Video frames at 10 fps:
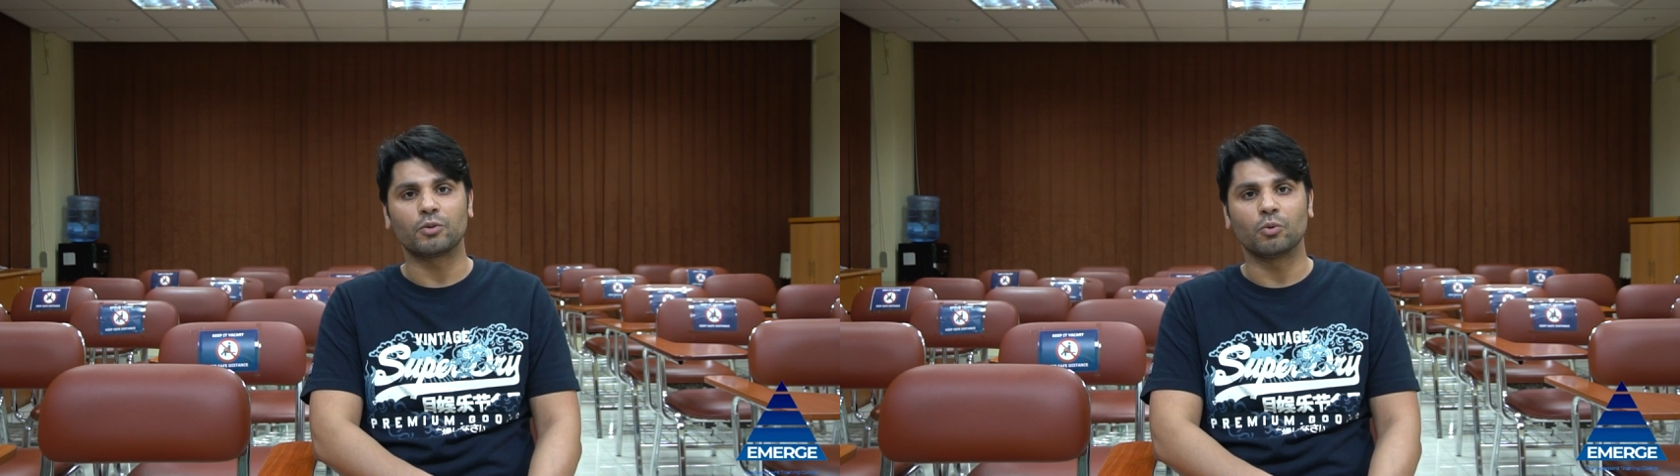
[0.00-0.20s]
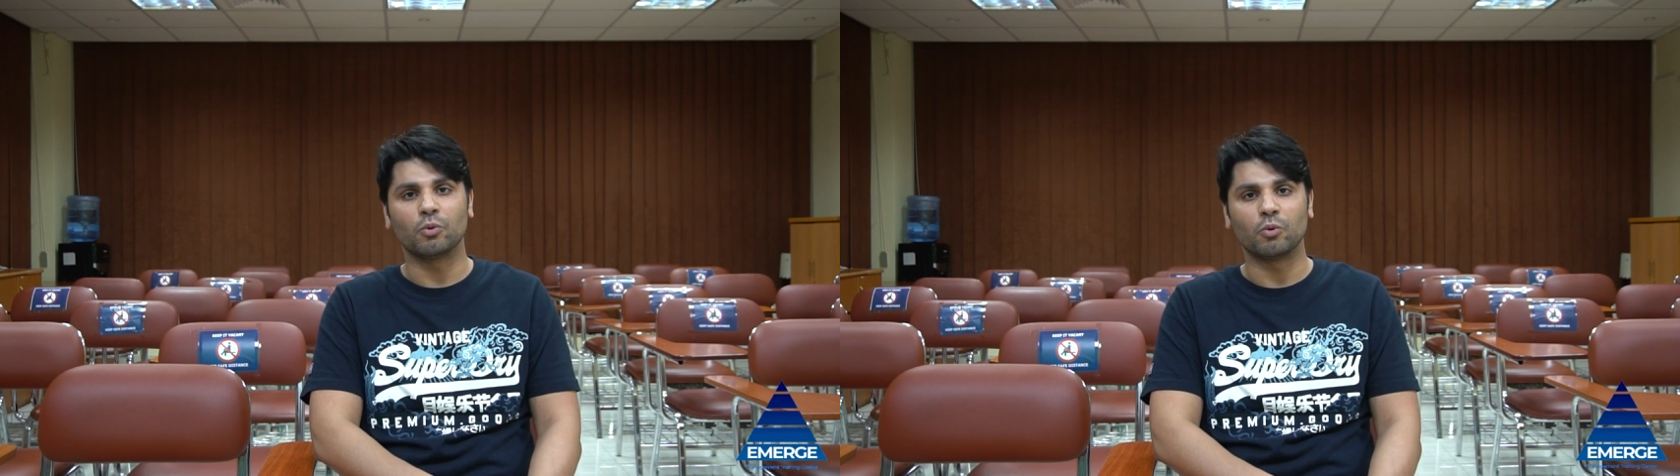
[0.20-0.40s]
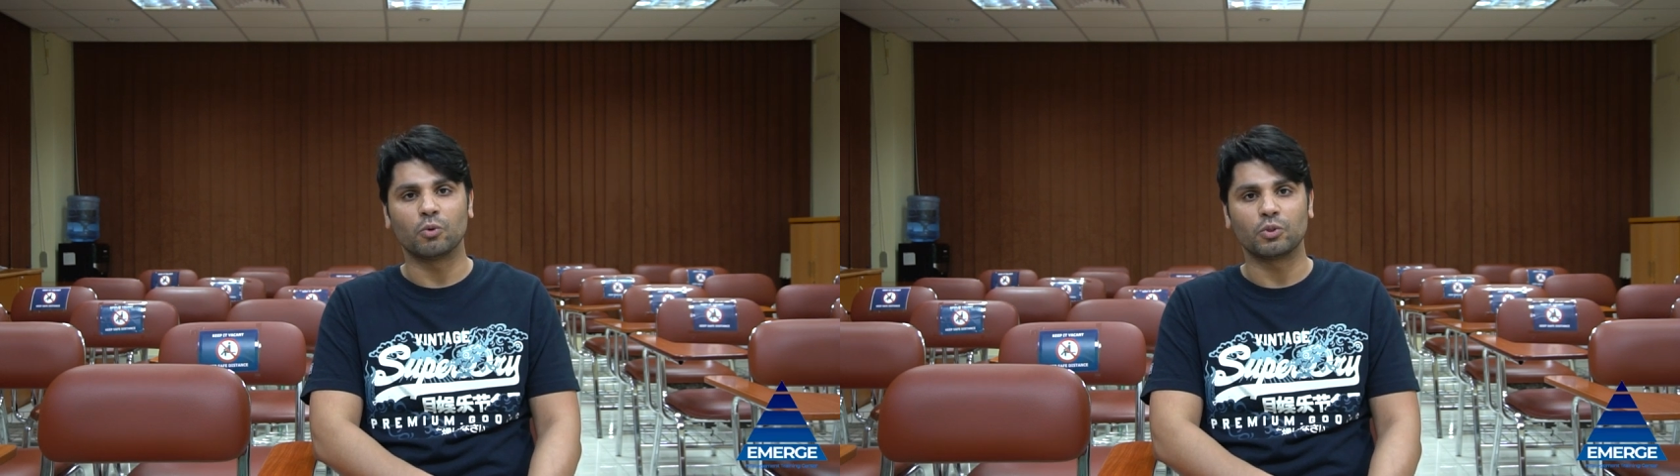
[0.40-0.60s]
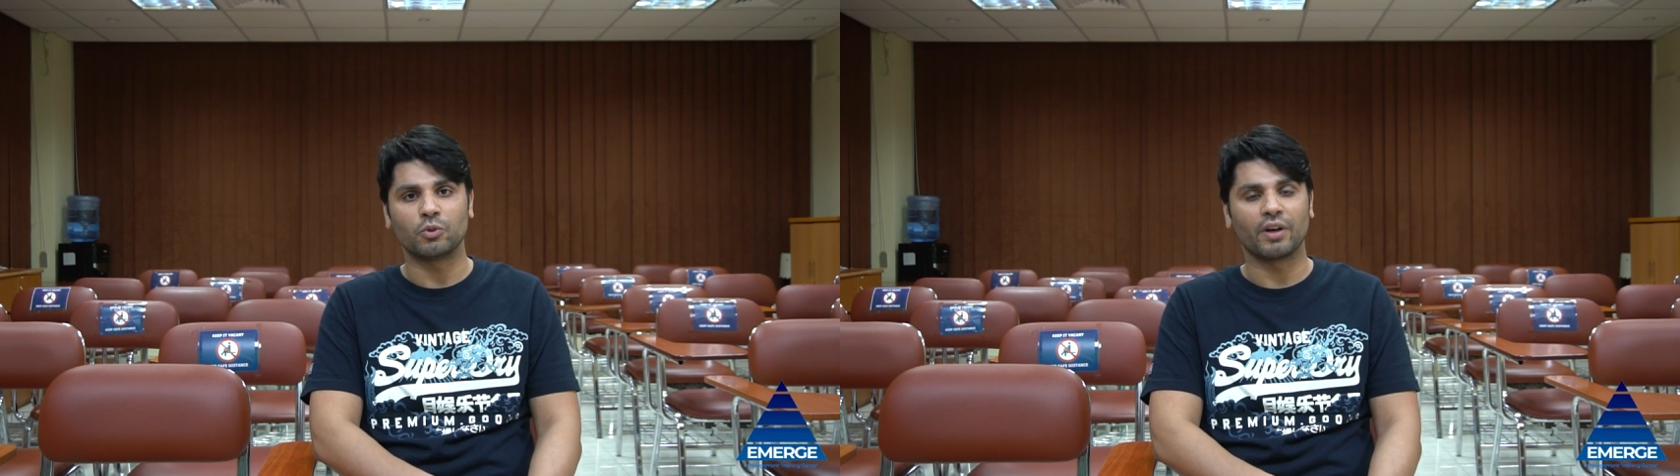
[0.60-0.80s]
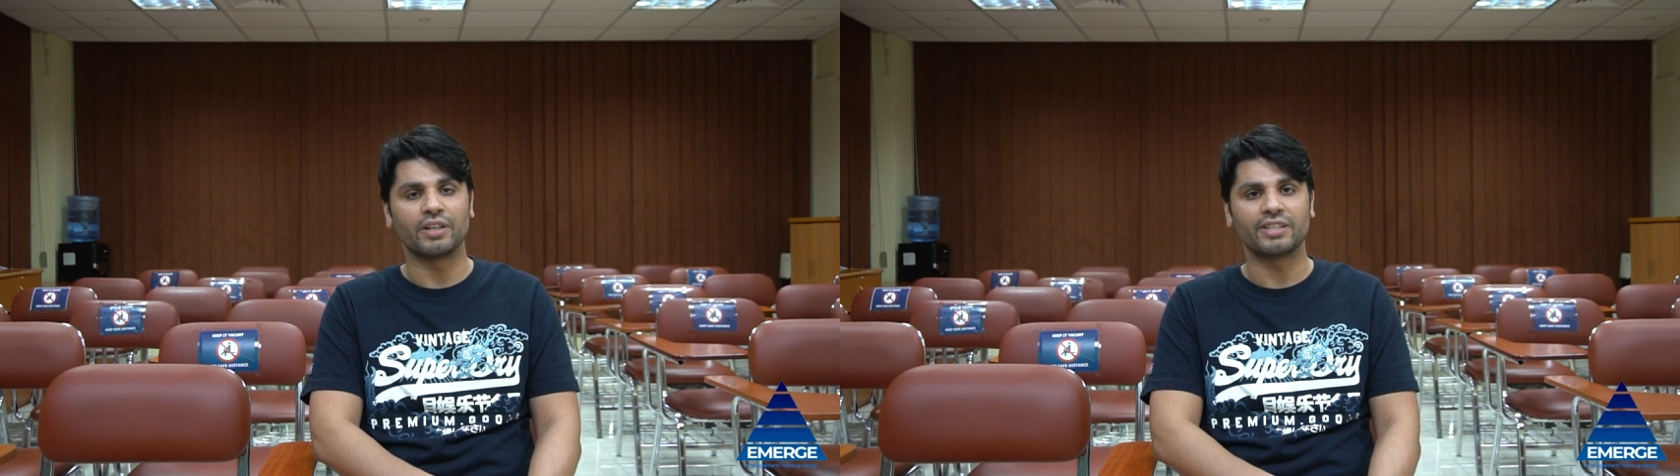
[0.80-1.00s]
to
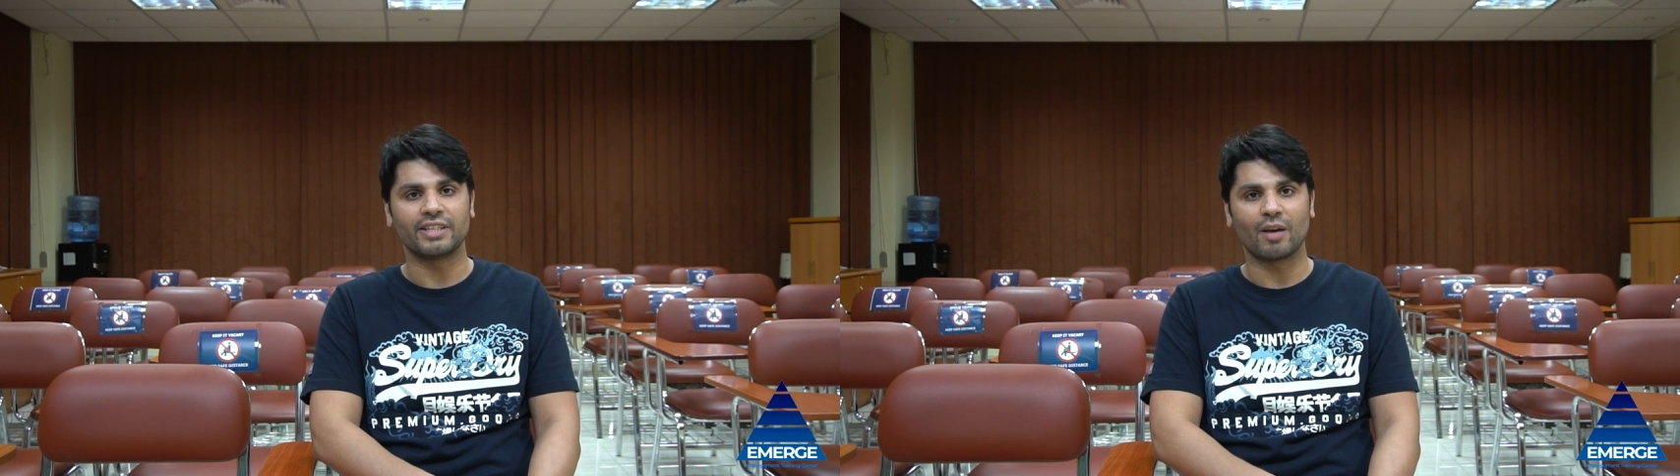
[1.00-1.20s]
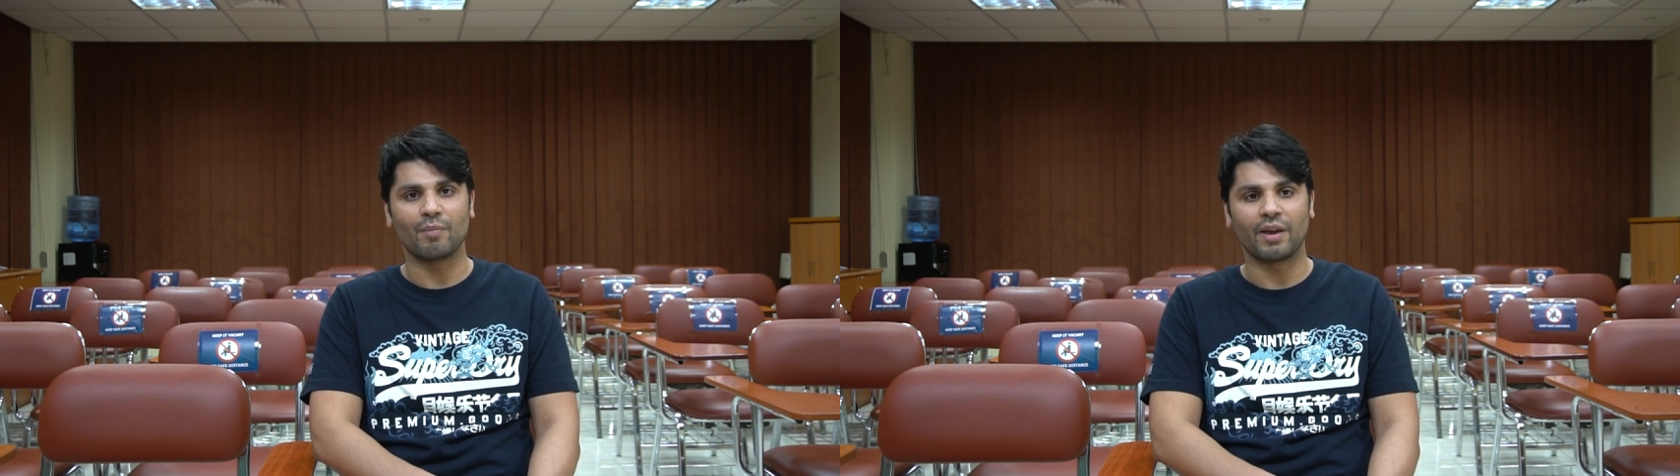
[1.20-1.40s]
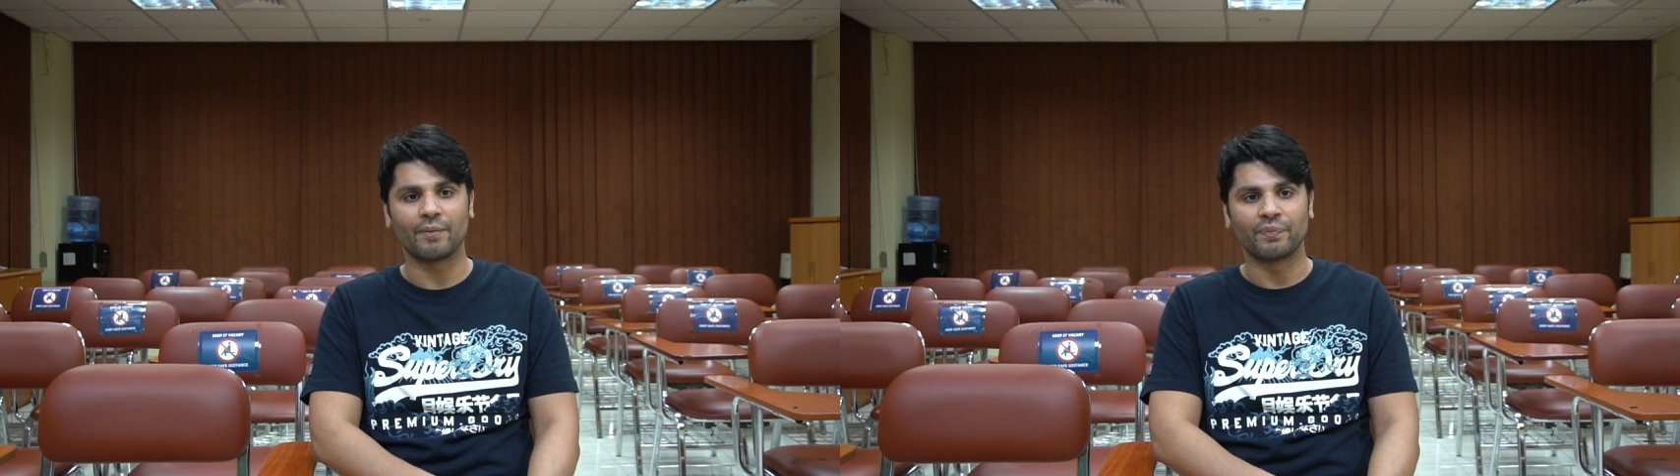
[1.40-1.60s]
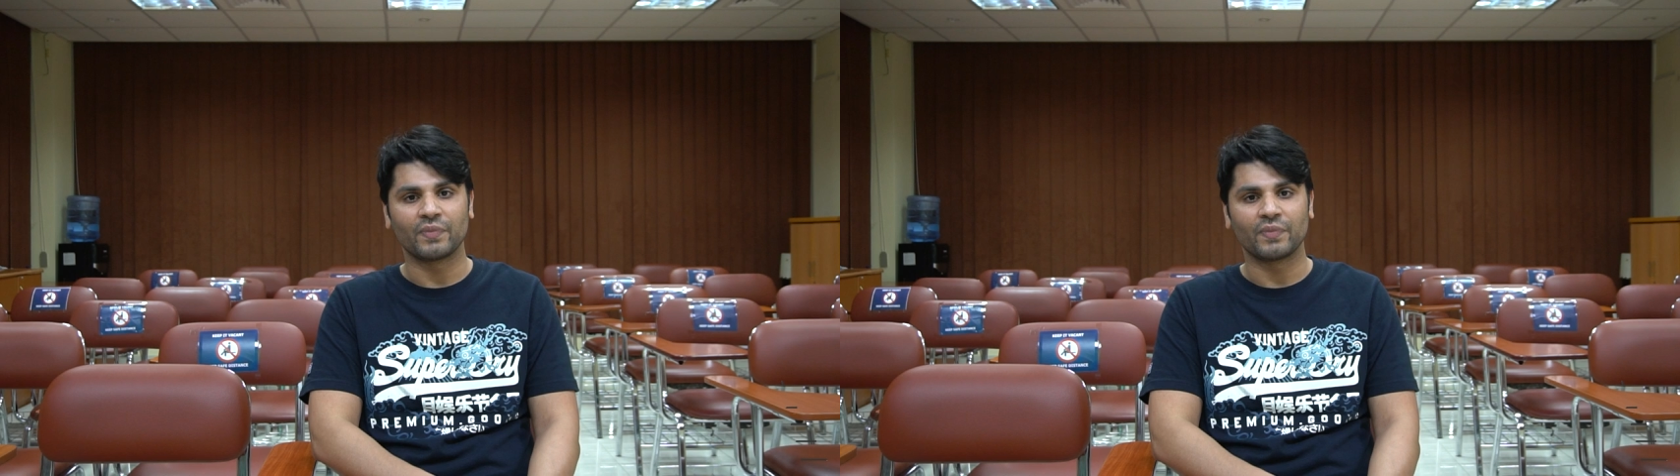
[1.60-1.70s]
join CMA.